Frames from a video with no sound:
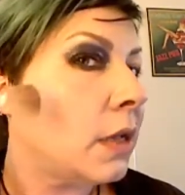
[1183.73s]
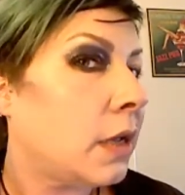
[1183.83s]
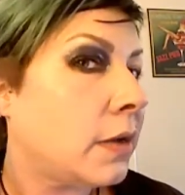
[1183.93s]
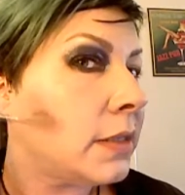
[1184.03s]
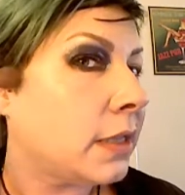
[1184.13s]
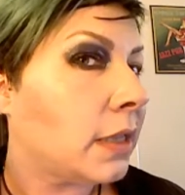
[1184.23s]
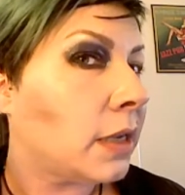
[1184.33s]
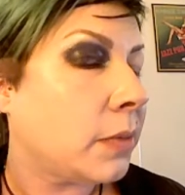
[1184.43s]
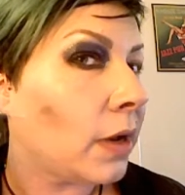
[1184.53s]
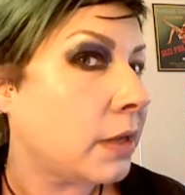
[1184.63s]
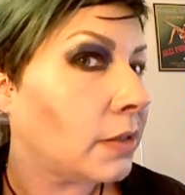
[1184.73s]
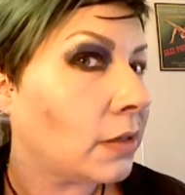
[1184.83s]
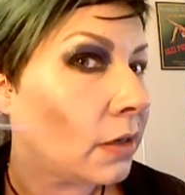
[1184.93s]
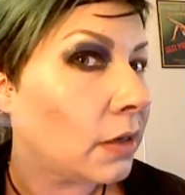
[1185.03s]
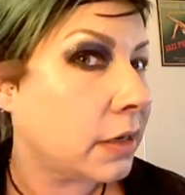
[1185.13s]
I just take like a
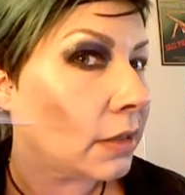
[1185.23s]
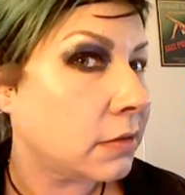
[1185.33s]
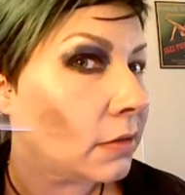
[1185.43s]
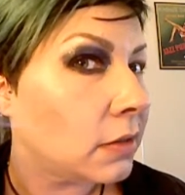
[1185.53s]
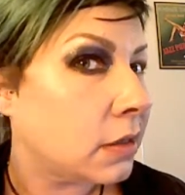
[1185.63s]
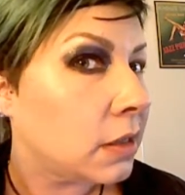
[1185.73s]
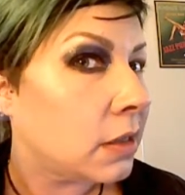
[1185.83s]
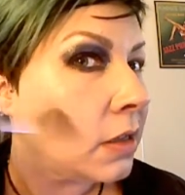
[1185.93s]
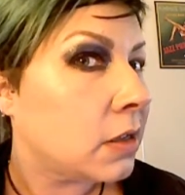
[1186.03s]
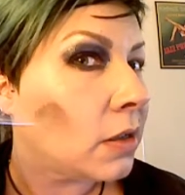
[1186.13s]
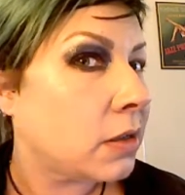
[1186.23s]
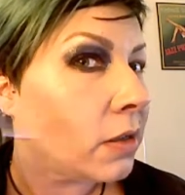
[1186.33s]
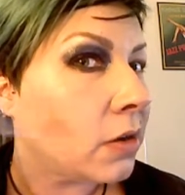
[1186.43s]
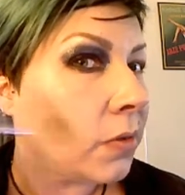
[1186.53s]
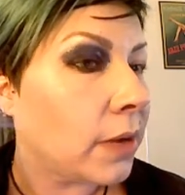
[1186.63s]
bronzer and
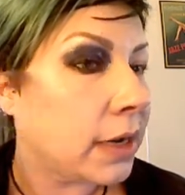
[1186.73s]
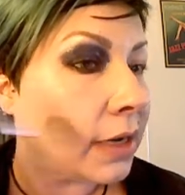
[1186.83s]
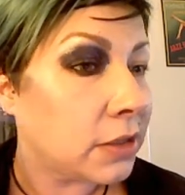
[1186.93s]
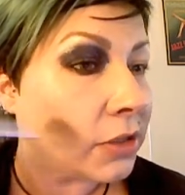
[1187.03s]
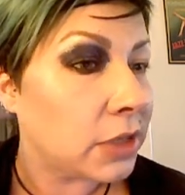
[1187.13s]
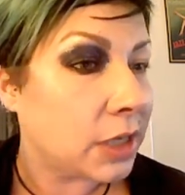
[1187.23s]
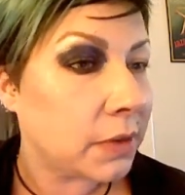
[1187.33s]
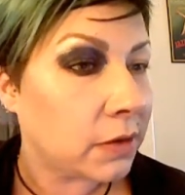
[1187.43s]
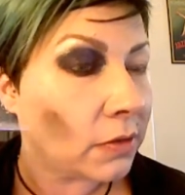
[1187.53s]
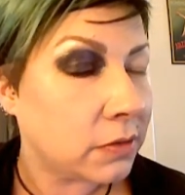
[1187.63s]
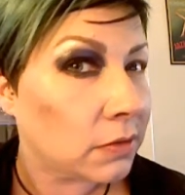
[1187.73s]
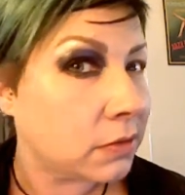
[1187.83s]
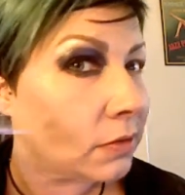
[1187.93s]
go right at the cheekbone.